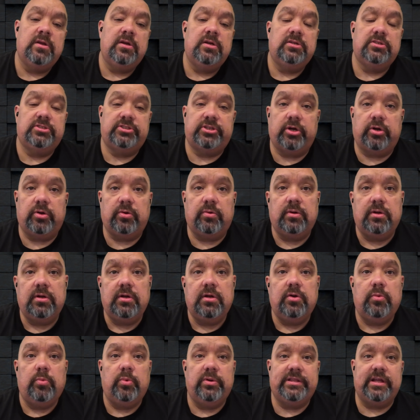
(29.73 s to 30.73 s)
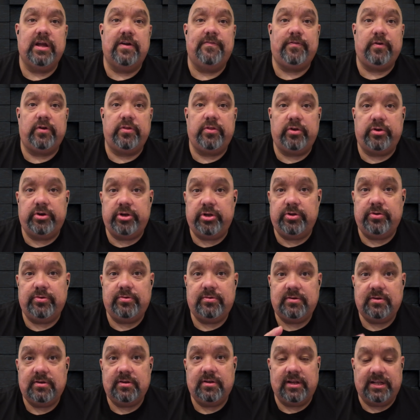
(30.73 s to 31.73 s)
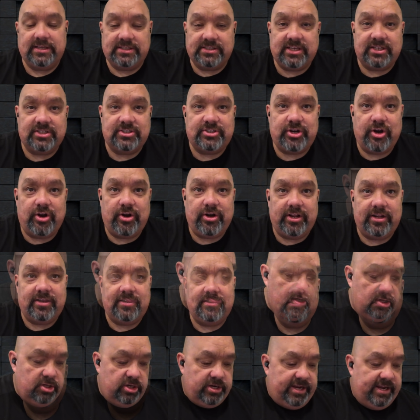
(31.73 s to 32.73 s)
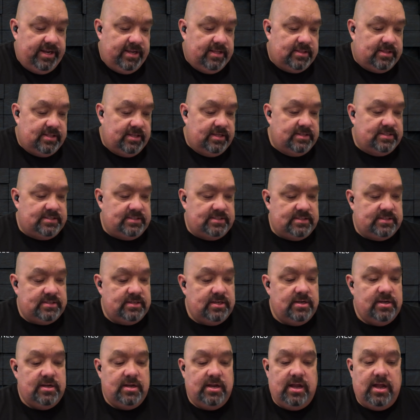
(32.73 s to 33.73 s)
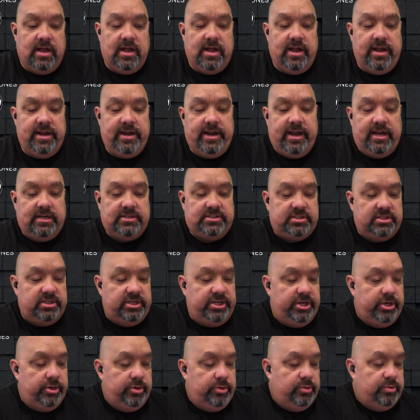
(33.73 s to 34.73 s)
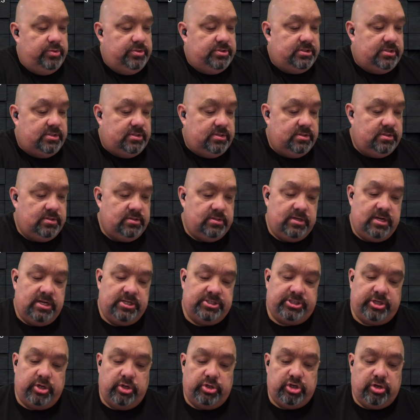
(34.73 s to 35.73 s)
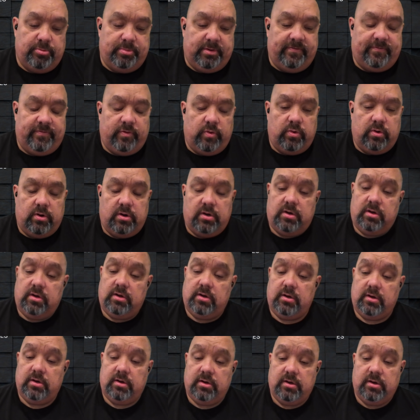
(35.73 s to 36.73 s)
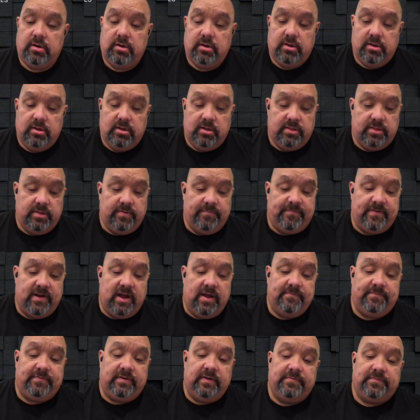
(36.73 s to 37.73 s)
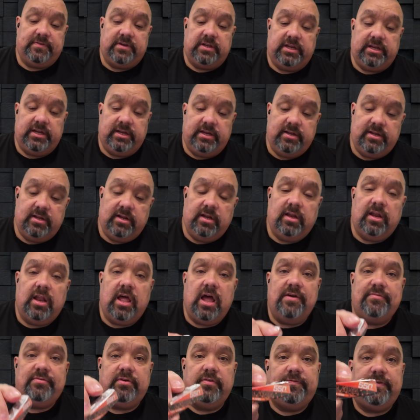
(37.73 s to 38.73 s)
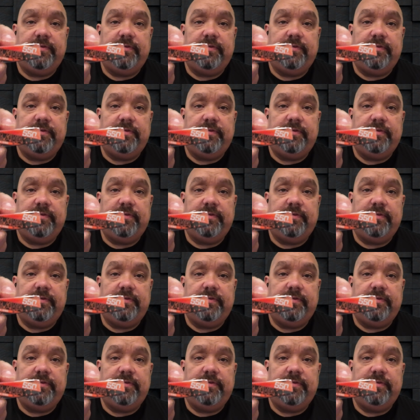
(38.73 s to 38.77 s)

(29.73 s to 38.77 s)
So without further ado, let's get started. Looking at this, I actually use, I showed you before, the 550 Lava